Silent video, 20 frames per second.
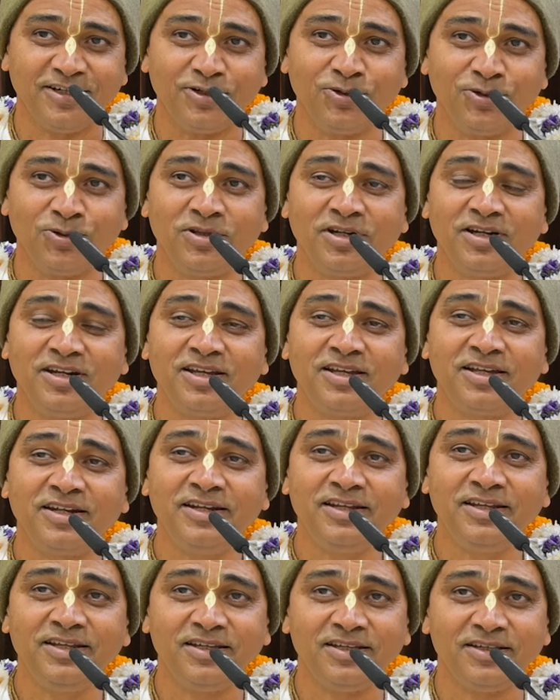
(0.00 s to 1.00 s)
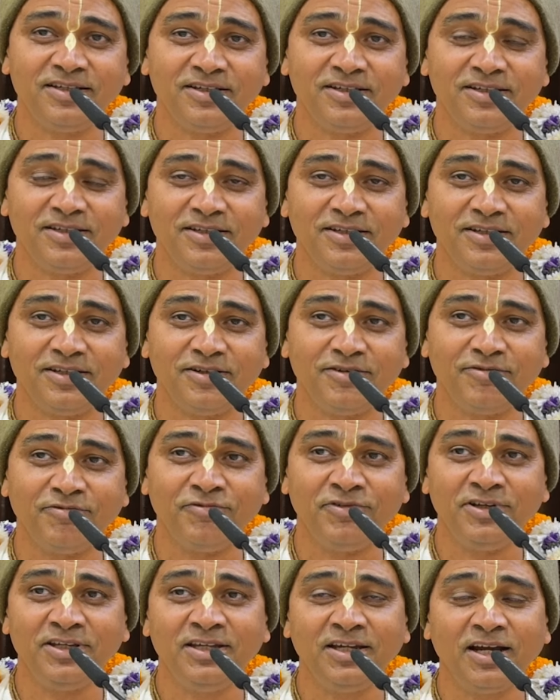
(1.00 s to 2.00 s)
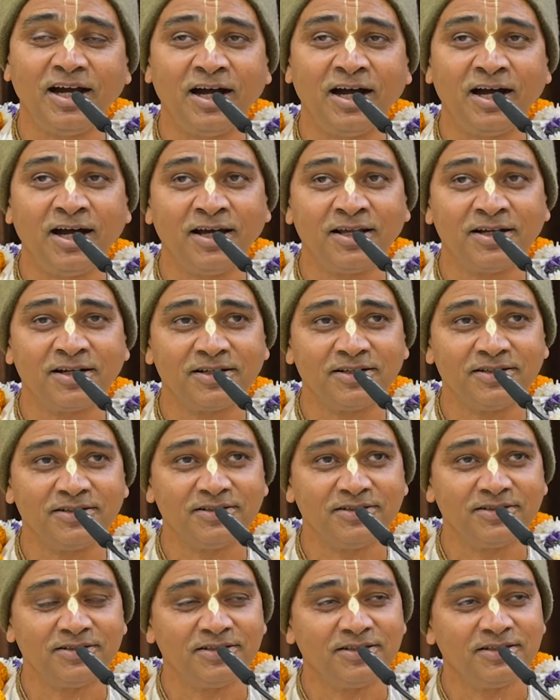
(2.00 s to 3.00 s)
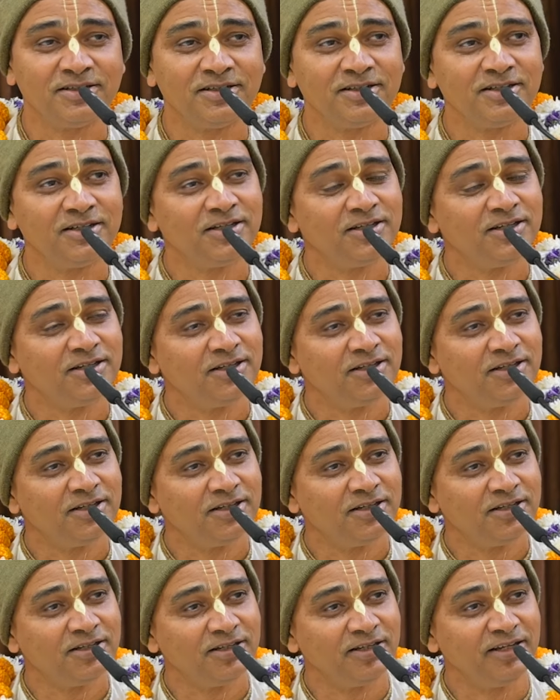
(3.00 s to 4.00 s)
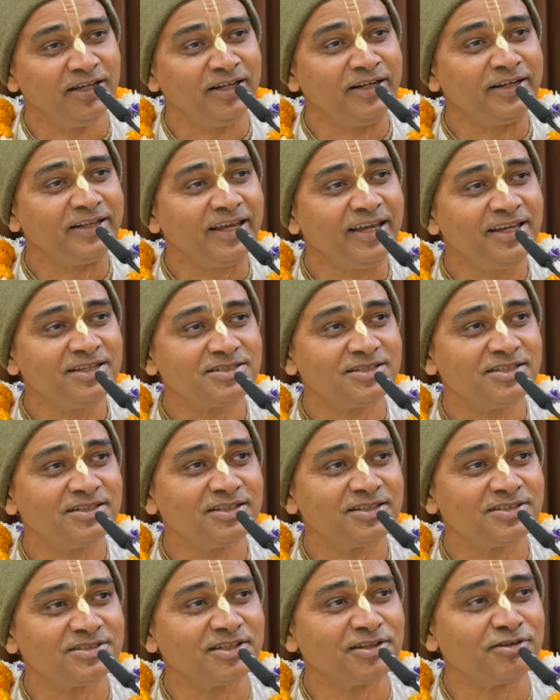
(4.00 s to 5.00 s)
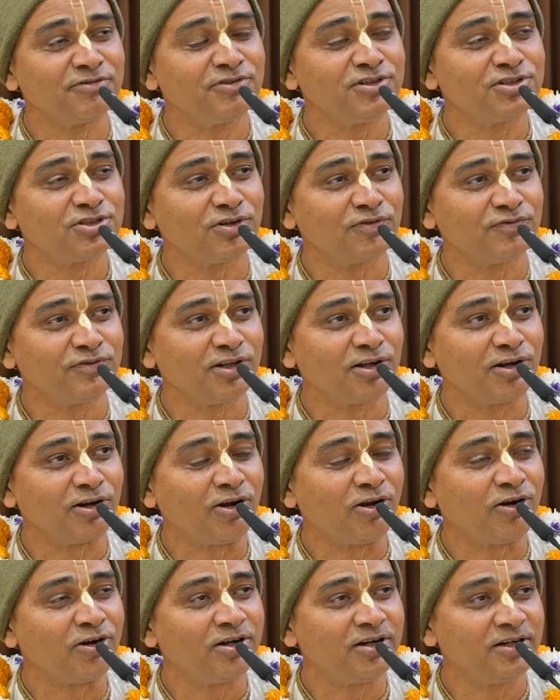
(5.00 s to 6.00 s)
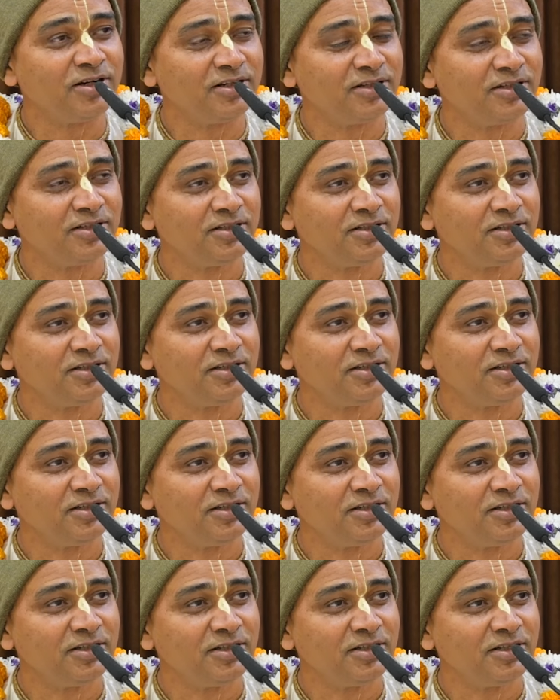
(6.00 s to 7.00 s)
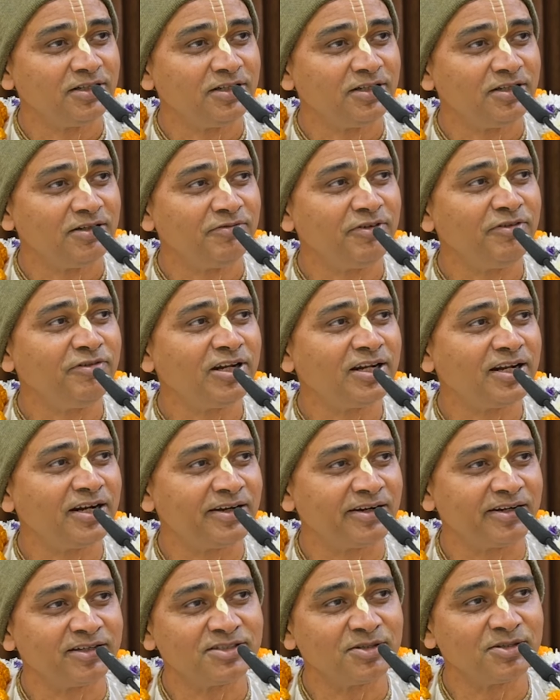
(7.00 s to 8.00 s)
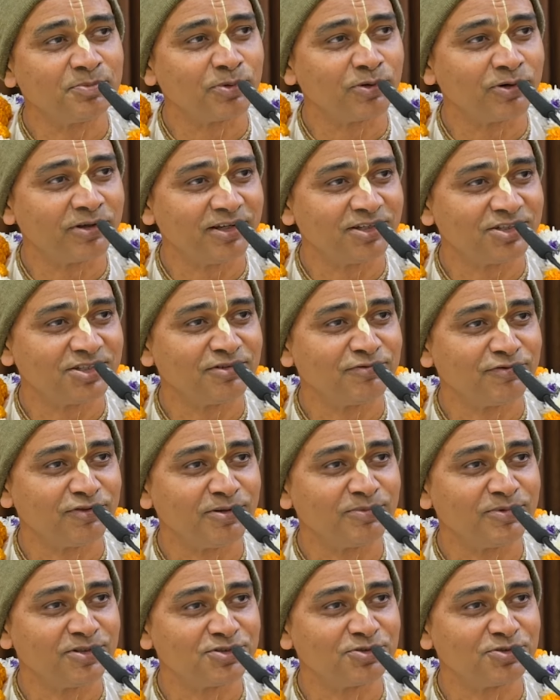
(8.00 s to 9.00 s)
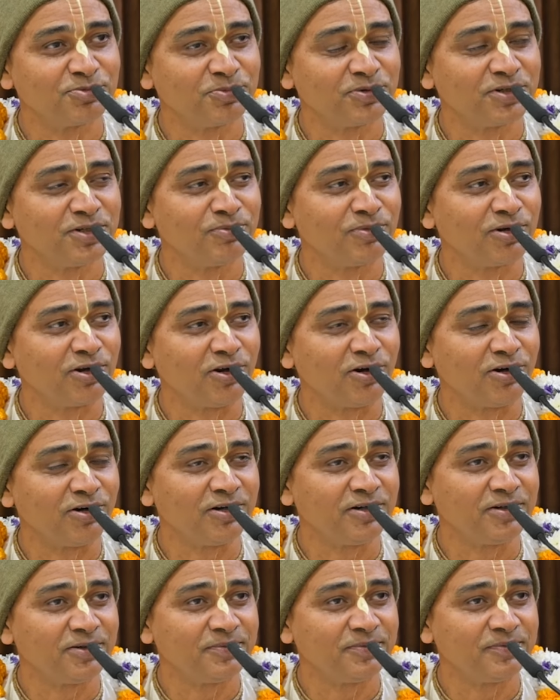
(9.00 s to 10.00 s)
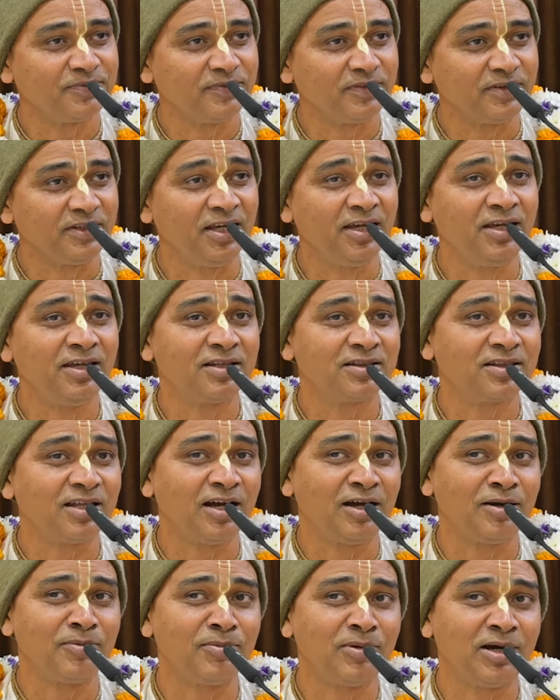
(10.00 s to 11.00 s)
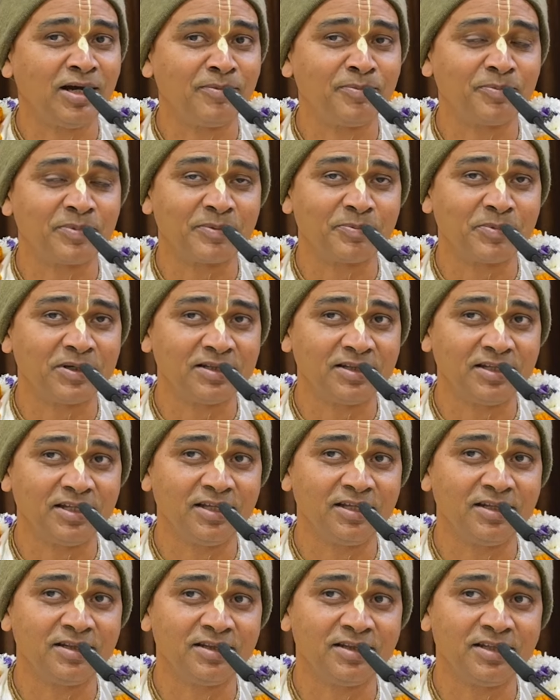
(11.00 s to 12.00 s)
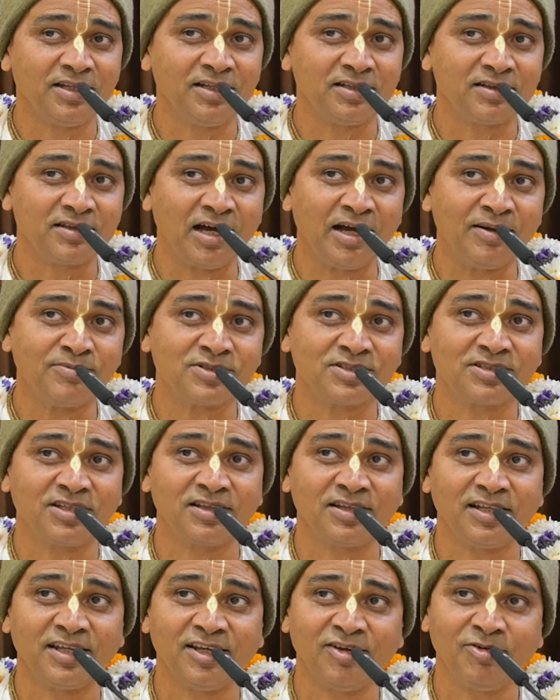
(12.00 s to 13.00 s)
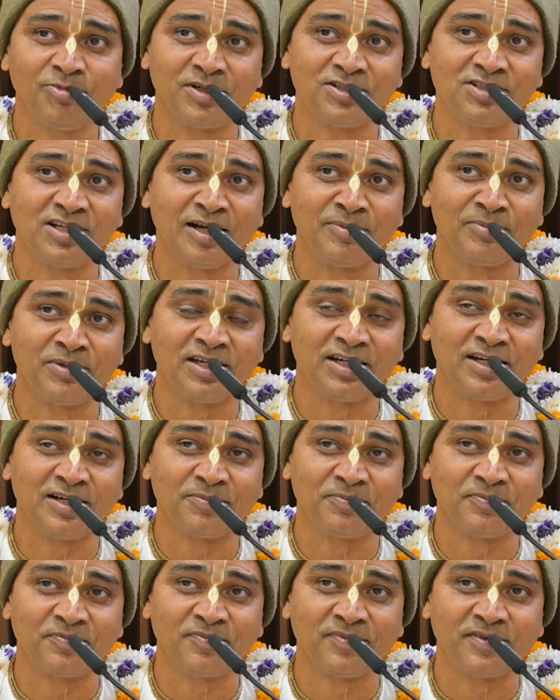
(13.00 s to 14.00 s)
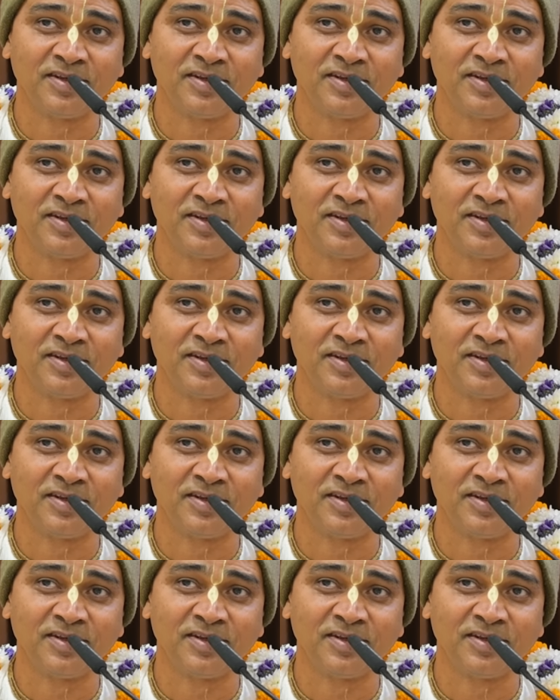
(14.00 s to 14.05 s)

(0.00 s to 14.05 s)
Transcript: To the degree we are engaged in the service of the Lord, we will get reciprocation from the Supreme Lord. Ye yatha mam prapadhyante tamstate vajamyaham.